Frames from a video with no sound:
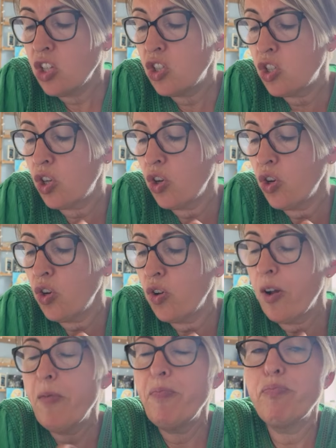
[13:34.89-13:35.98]

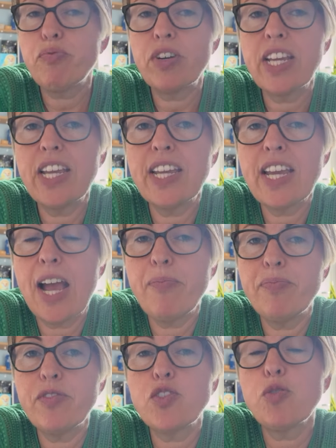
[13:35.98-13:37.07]
to
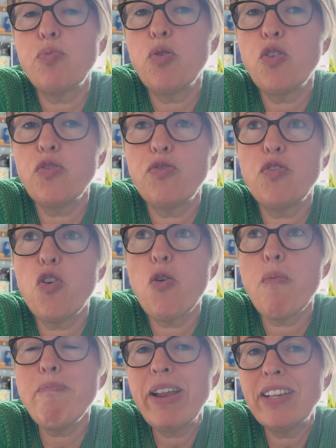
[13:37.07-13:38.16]
bringing support
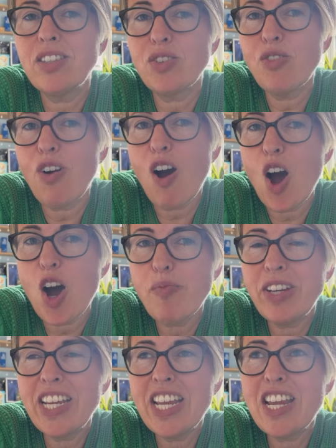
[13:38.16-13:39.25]
for mental
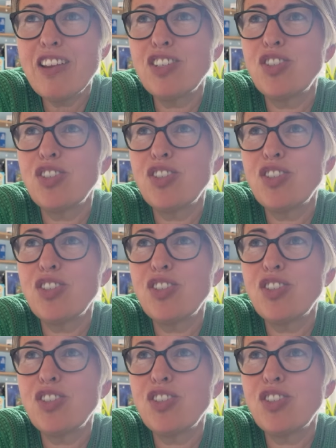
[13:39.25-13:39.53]
harmony,